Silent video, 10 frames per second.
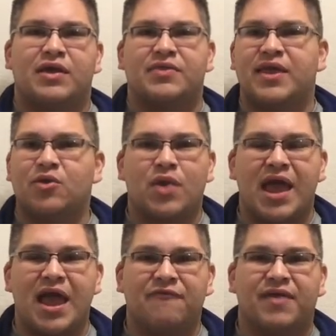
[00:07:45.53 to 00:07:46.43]
They don't
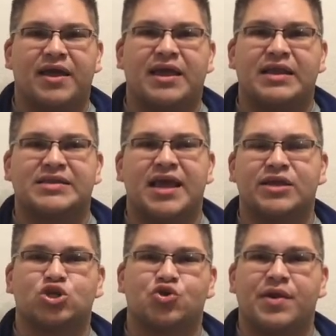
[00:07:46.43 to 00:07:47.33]
have that
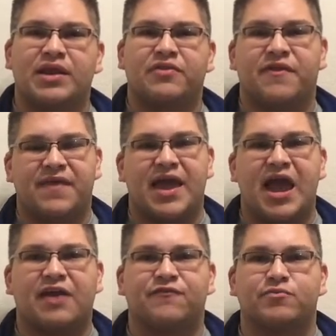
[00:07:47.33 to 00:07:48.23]
intense training that they
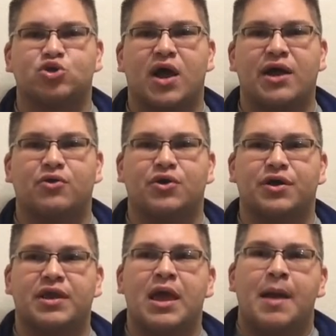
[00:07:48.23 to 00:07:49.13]
had from
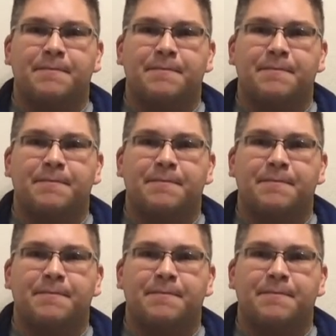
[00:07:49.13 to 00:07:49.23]
childhood,